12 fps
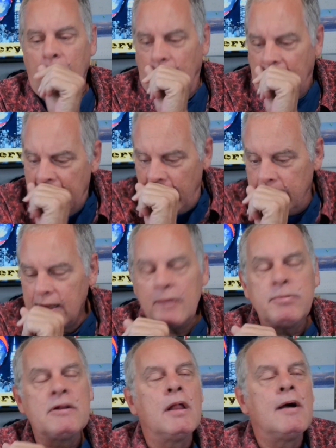I
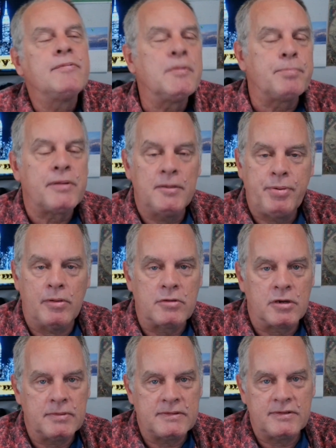would love to play
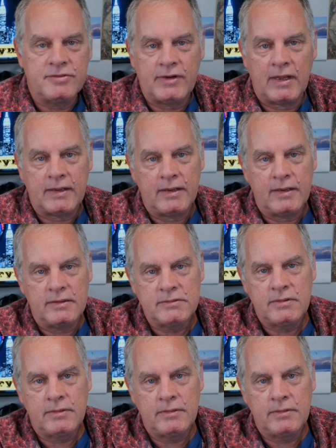poker with this jackass.